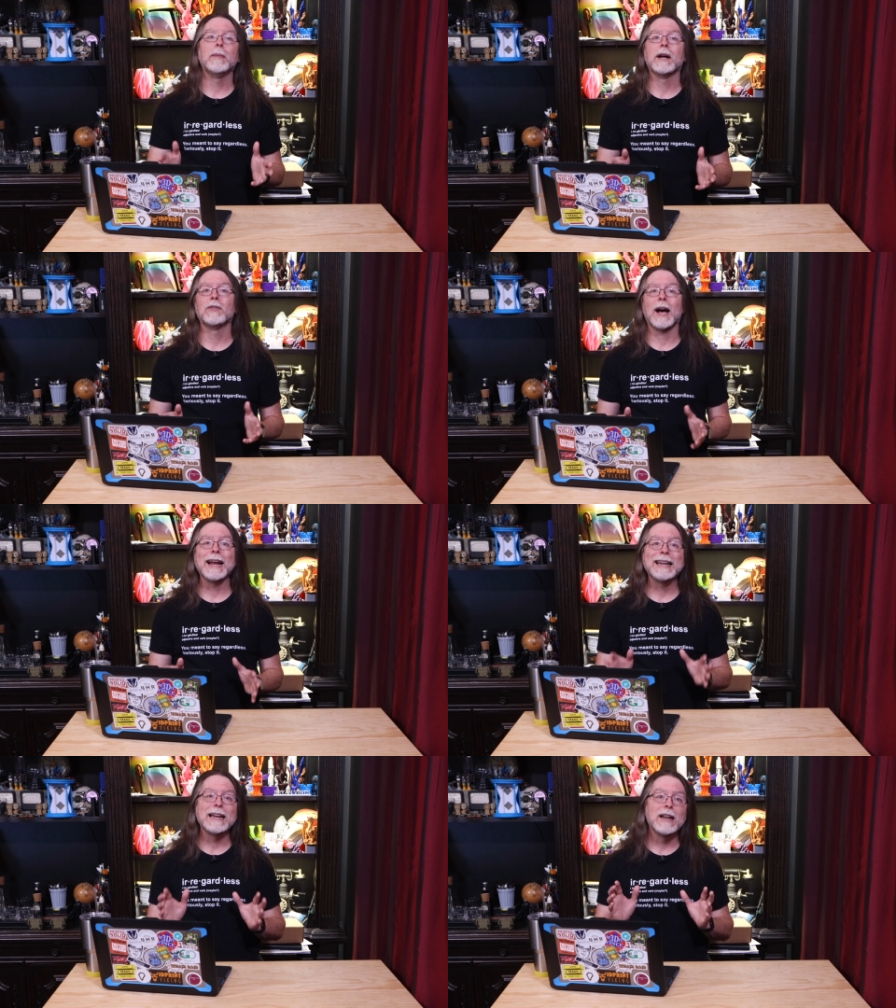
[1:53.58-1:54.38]
because I
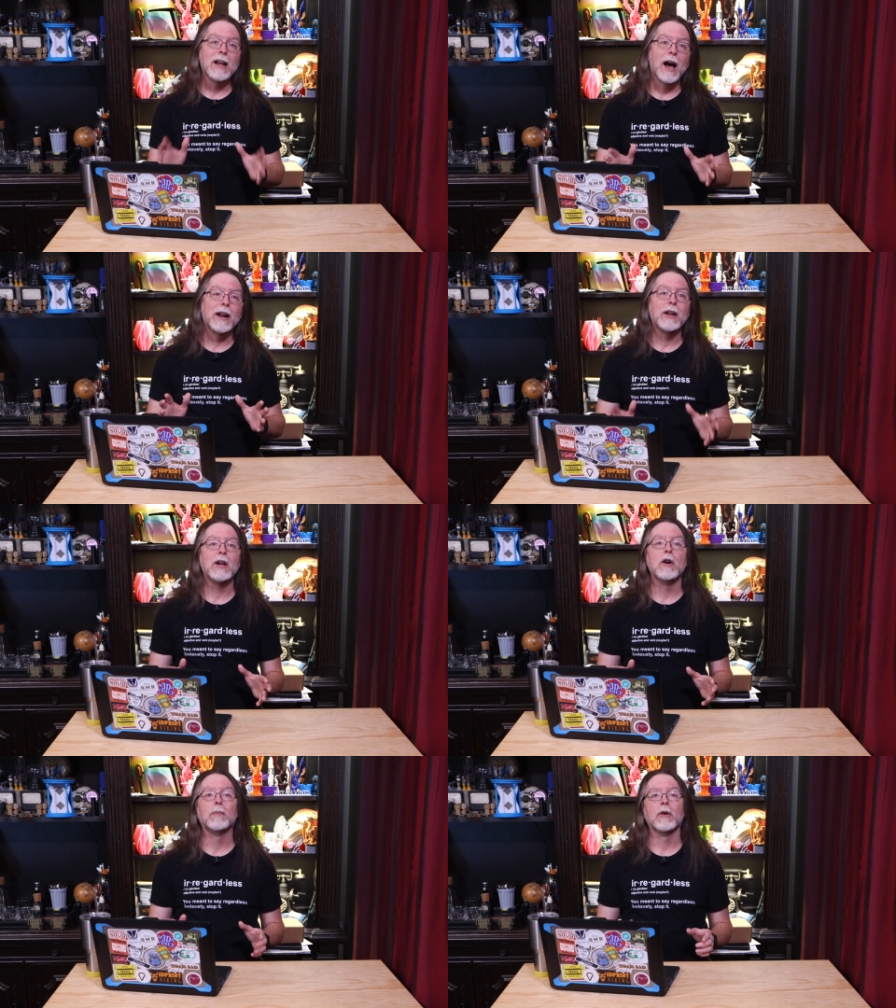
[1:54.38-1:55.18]
did not
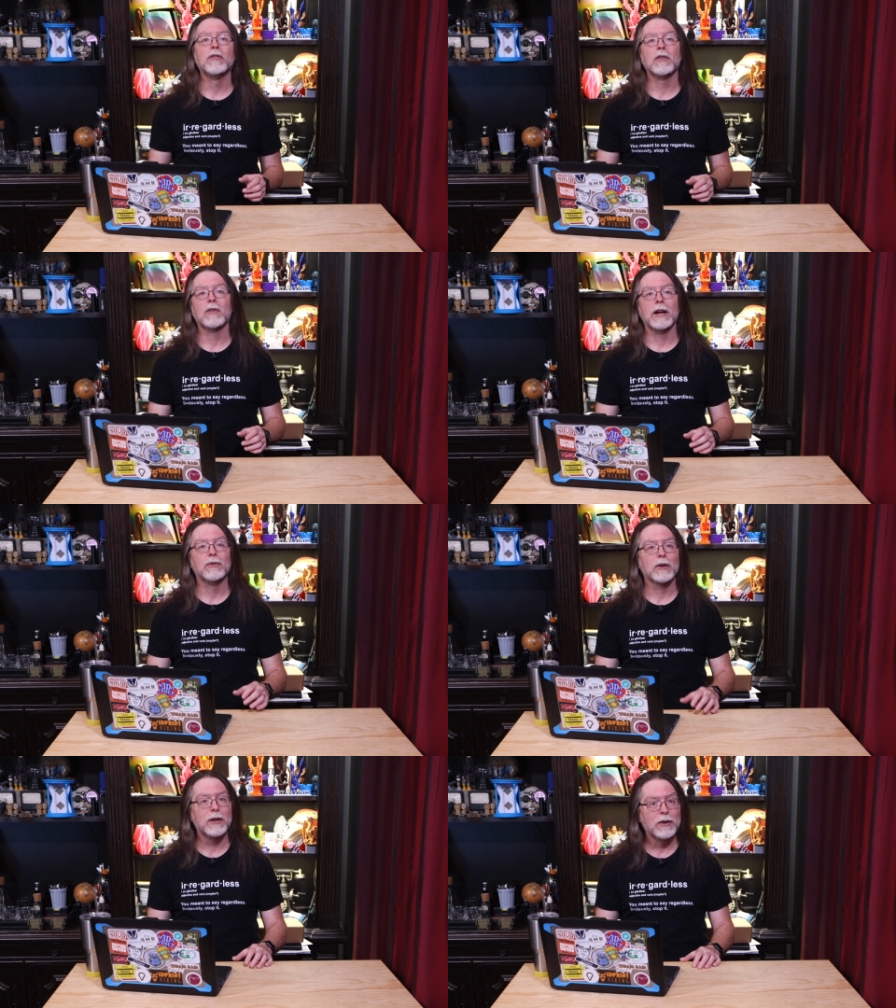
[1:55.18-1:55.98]
know Prusa
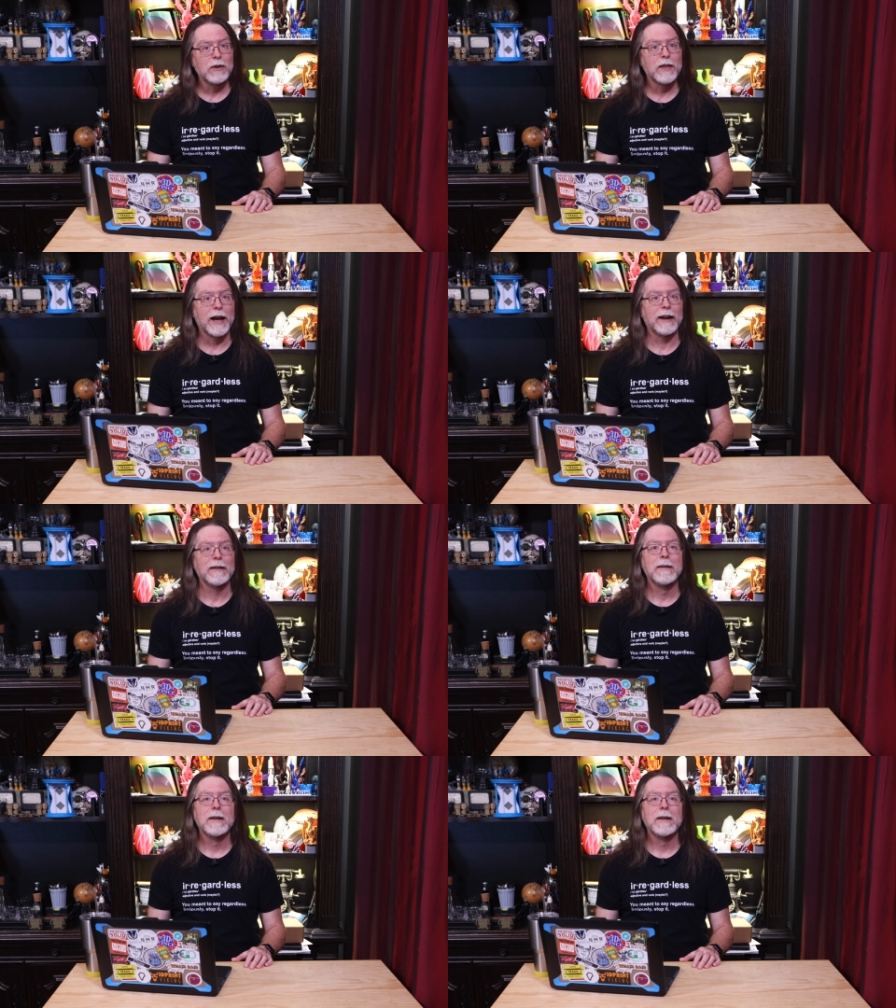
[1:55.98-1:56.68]
Slicer could do that.